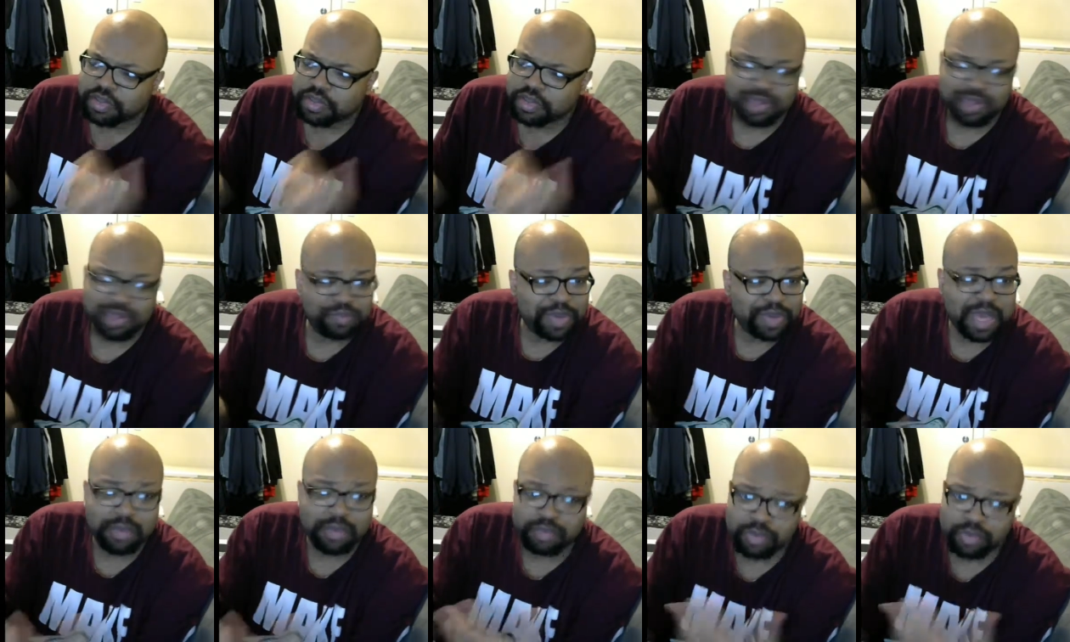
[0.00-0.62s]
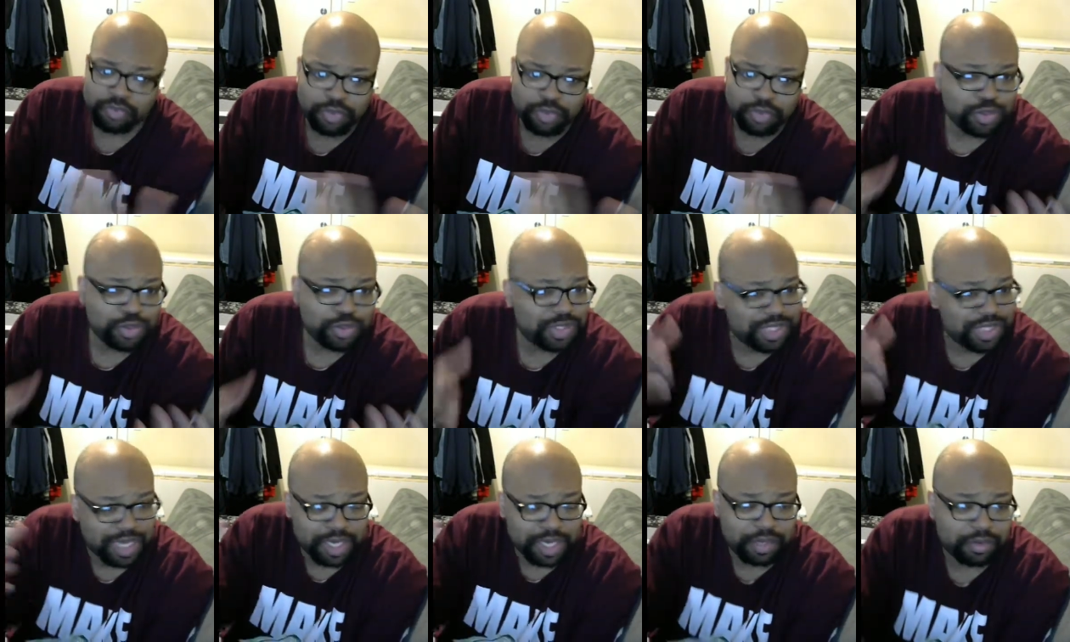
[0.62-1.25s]
the pay-per-view
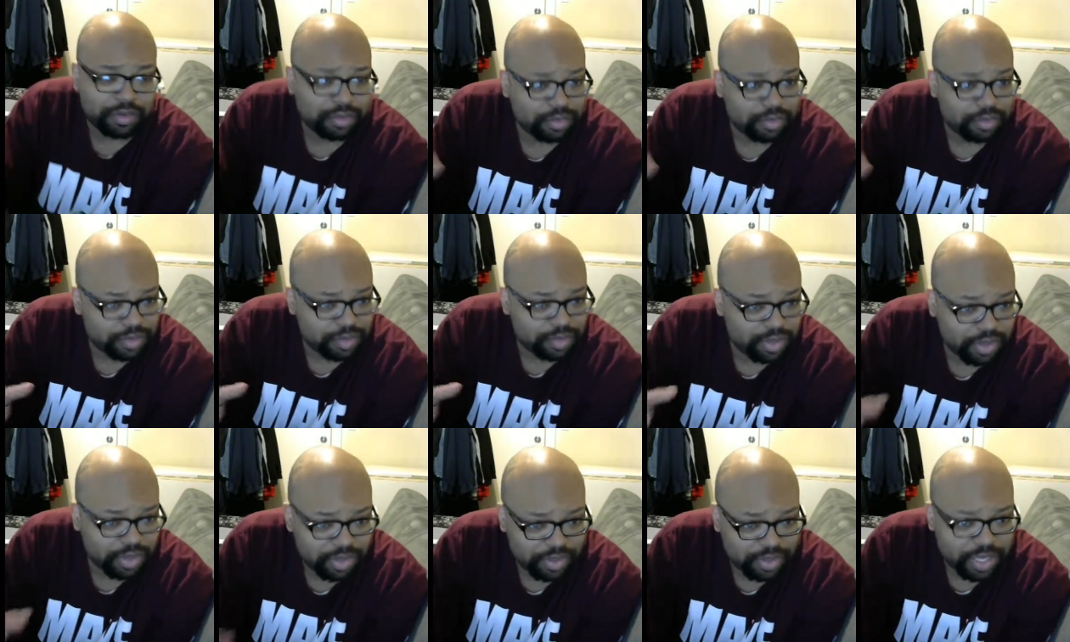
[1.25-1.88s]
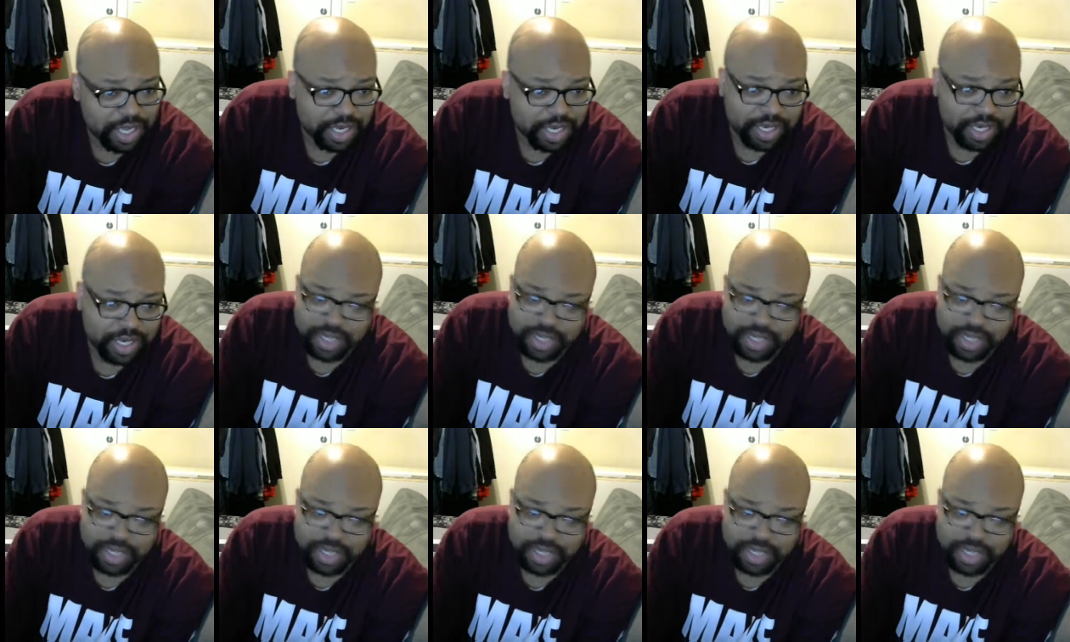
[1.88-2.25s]
cycle that it